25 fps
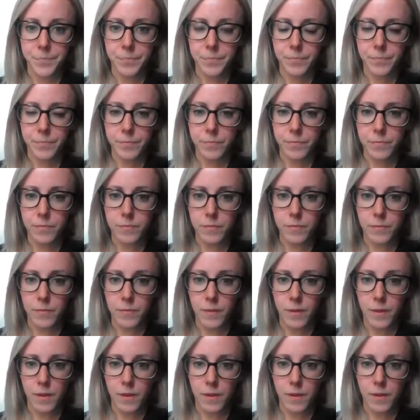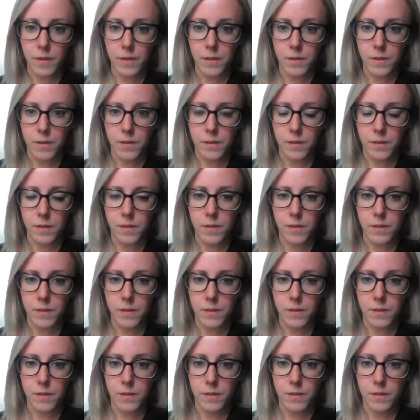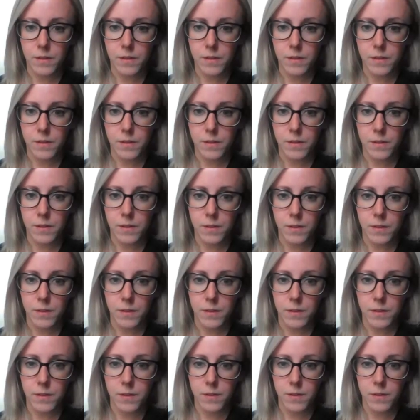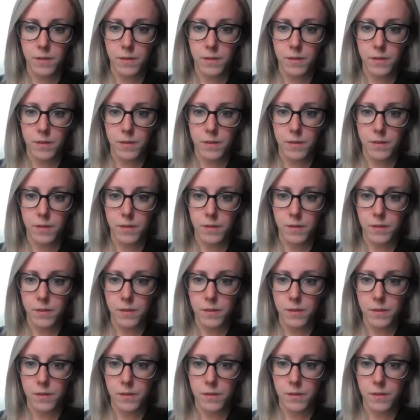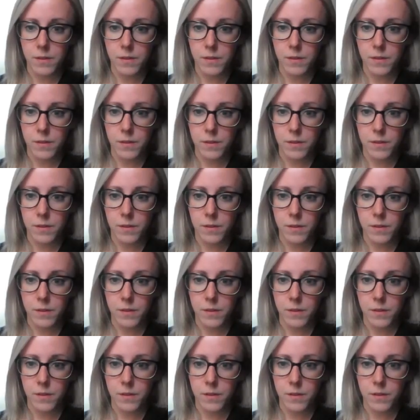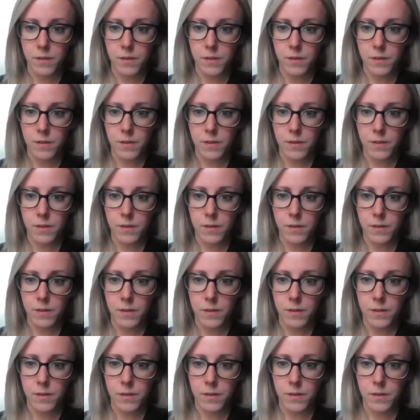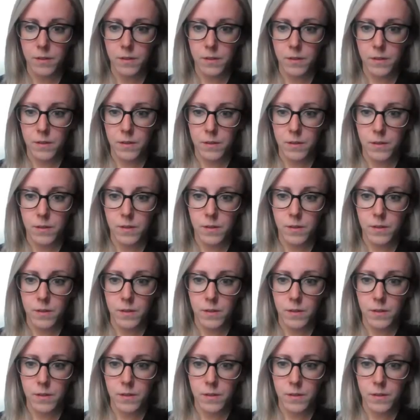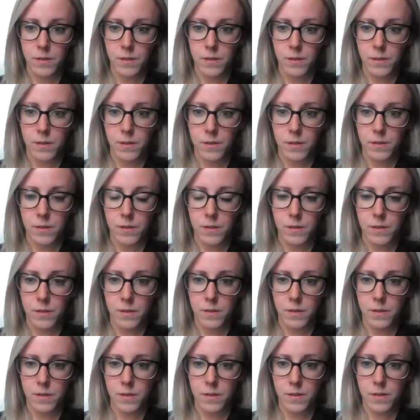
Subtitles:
[no speech]